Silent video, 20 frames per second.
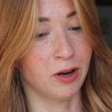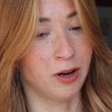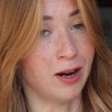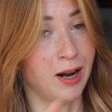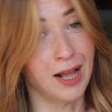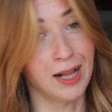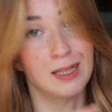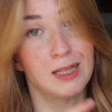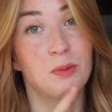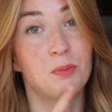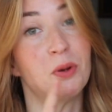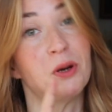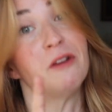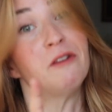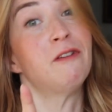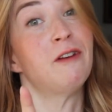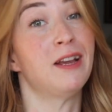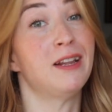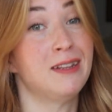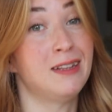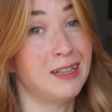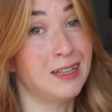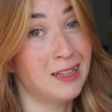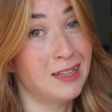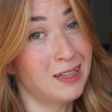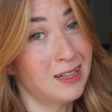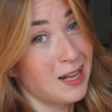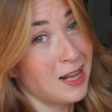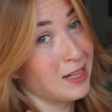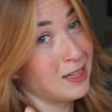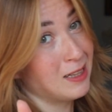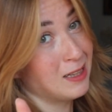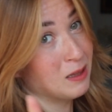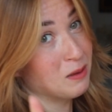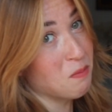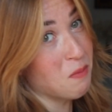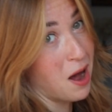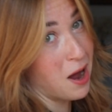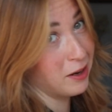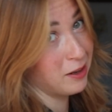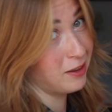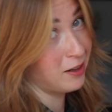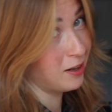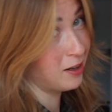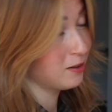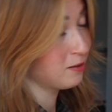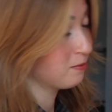let's prevent it, that's smarter.